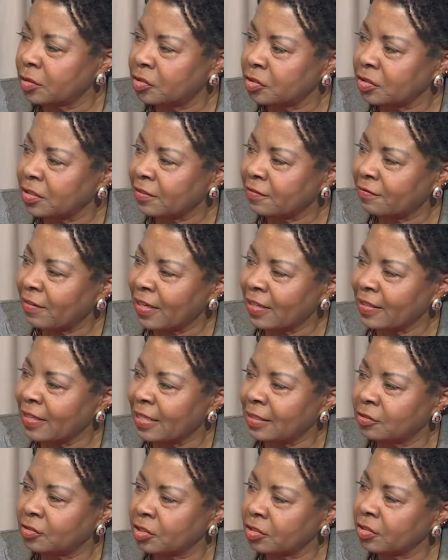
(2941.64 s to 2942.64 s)
you define
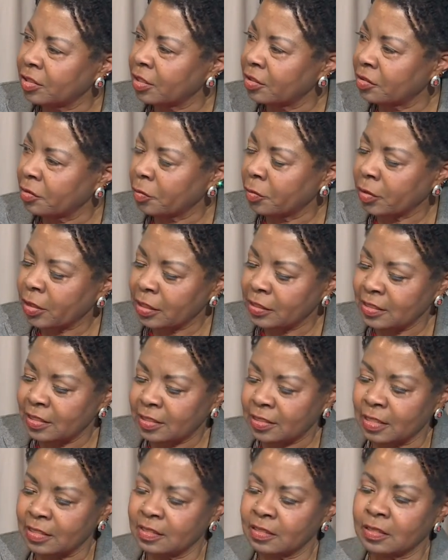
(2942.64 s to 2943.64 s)
that journey, you were gonna
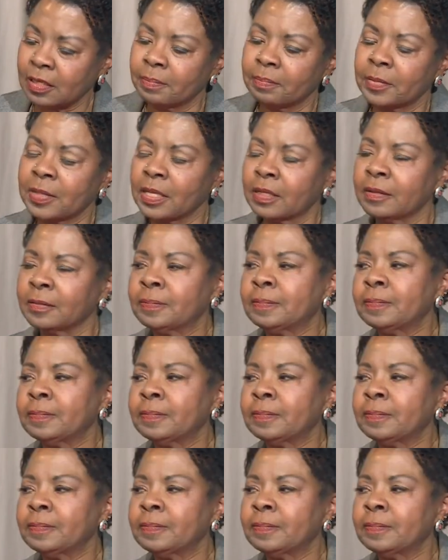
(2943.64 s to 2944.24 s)
say something.